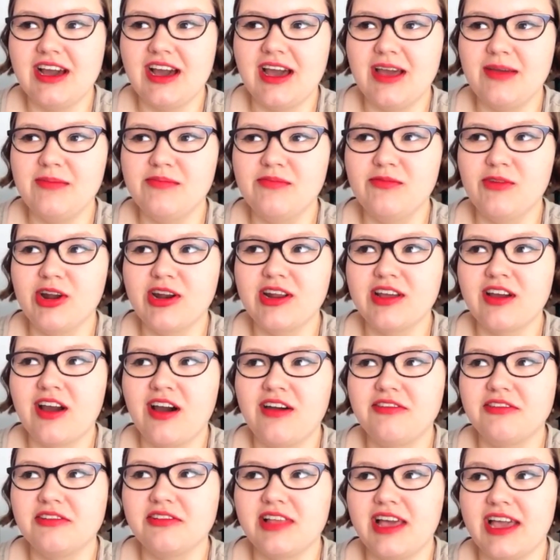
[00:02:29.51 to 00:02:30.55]
I'm running
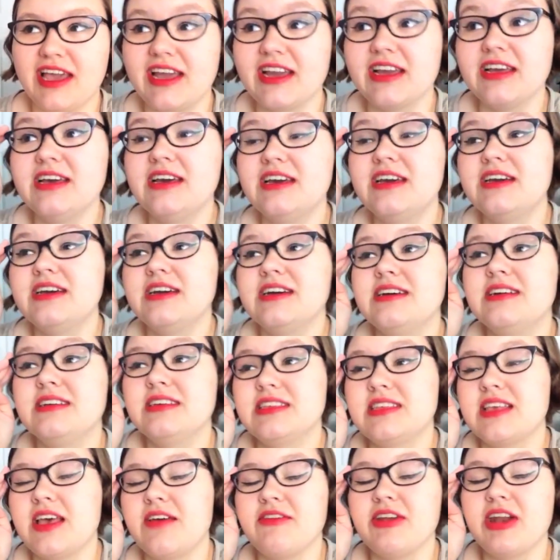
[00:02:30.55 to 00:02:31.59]
off of like
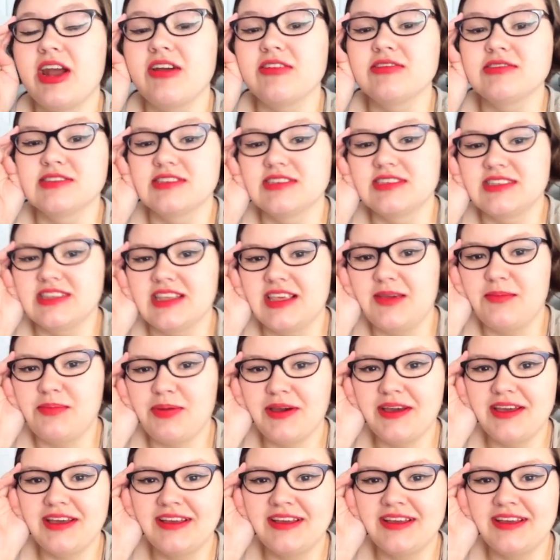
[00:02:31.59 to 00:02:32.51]
7 hours of sleep.